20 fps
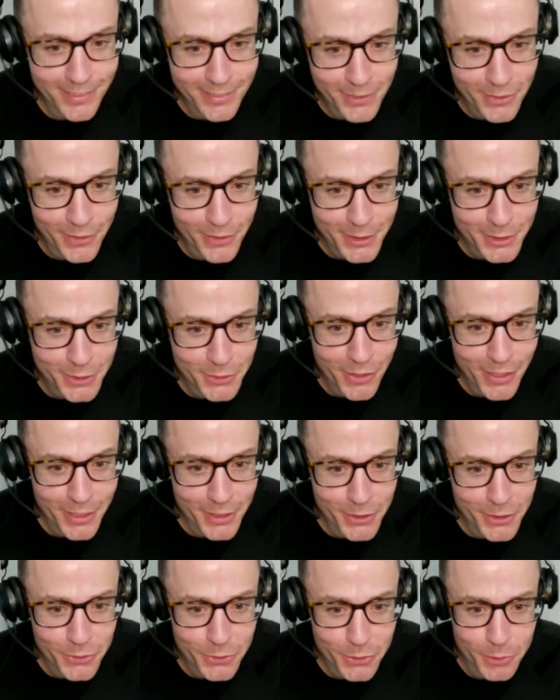No, that's great
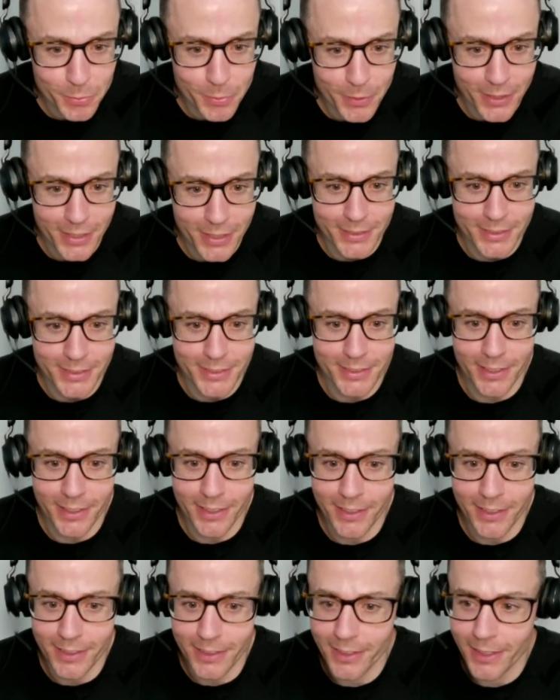news because
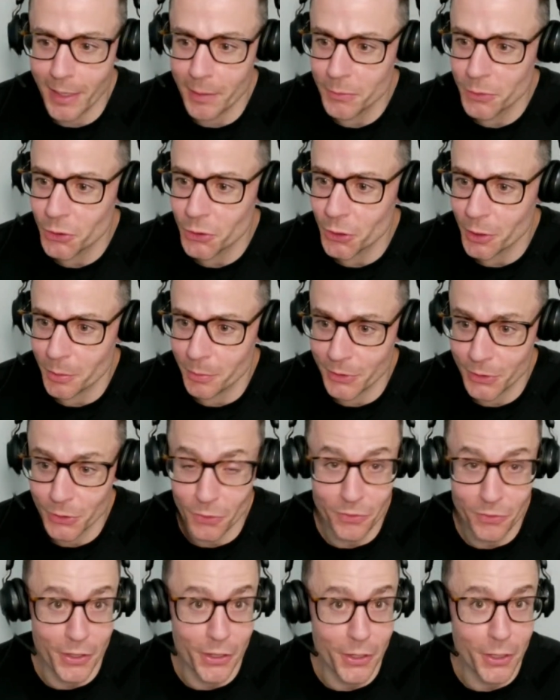I'm sure it could be so
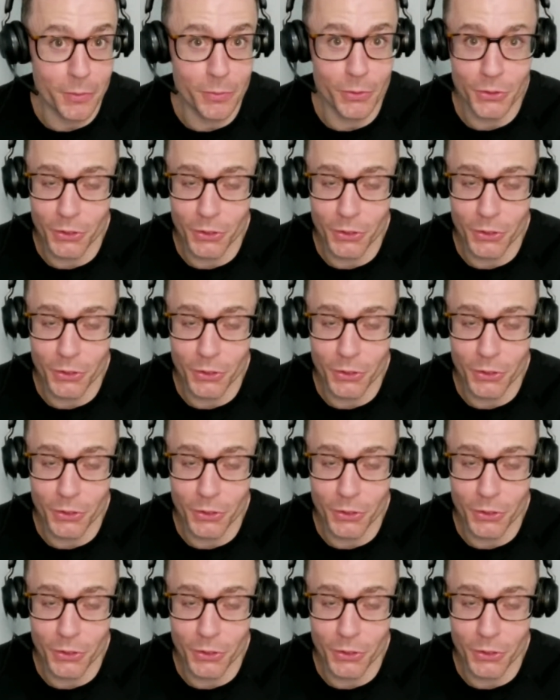valuable,